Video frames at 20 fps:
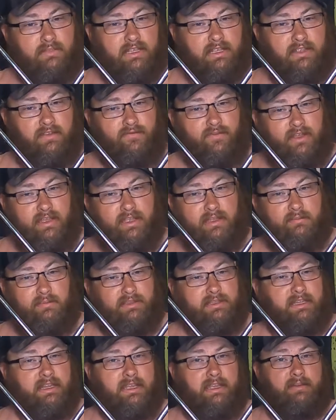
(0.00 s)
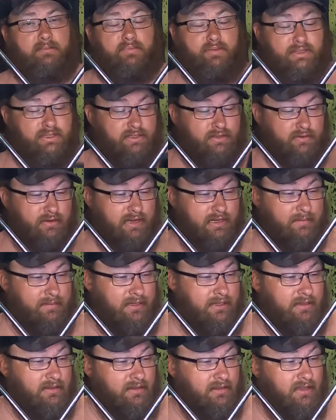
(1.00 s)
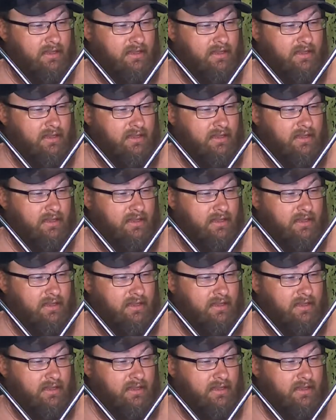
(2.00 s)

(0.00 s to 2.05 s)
If I am mistaken, please correct me.